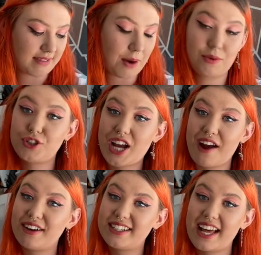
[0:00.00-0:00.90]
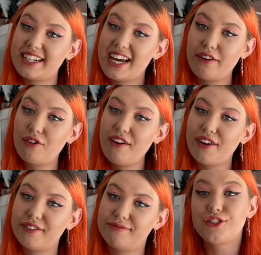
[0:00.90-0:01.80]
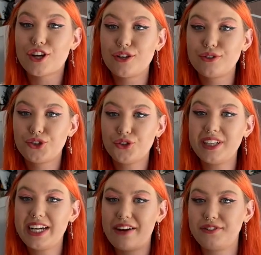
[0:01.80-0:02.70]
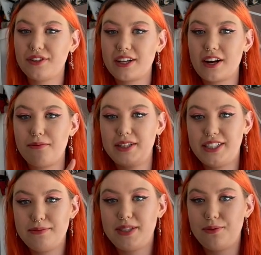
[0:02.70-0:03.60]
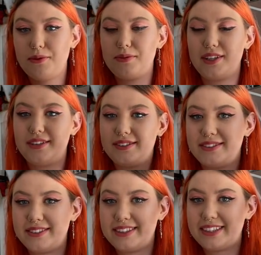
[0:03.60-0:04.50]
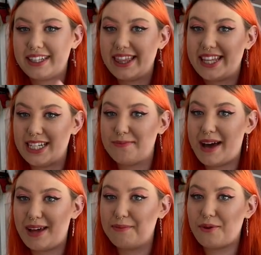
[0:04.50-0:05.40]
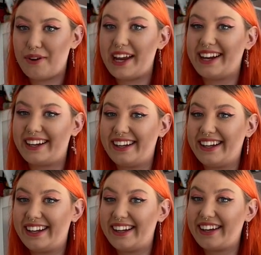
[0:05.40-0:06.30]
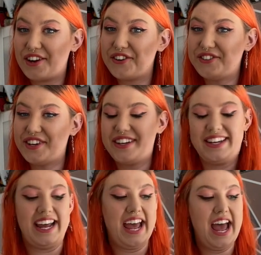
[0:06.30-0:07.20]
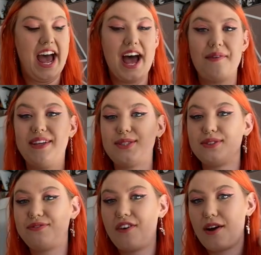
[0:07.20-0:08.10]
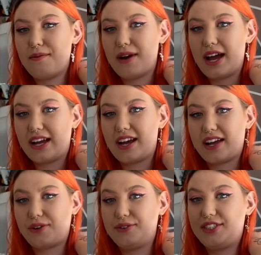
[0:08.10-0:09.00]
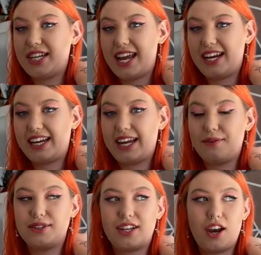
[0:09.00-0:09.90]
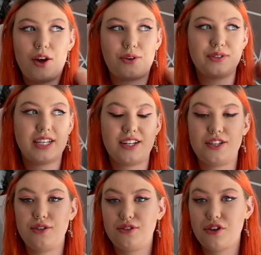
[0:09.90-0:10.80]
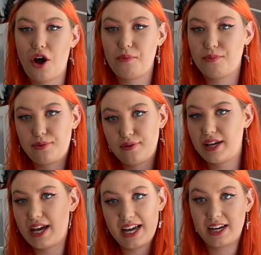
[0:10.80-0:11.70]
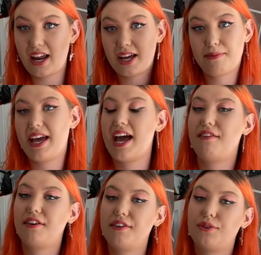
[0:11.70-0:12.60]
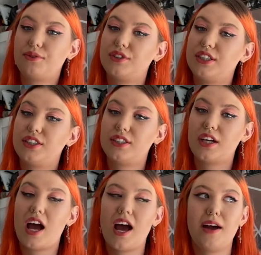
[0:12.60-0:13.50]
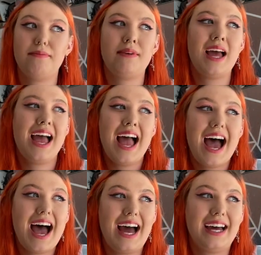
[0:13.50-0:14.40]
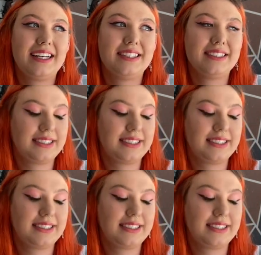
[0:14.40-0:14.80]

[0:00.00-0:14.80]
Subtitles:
we'll cherish that day forever. So shortly after I got my Gypsy Woman, this bad boy got done. This was from a guy called Jake. It was a local tattoo shop in like my area in Aldridge, and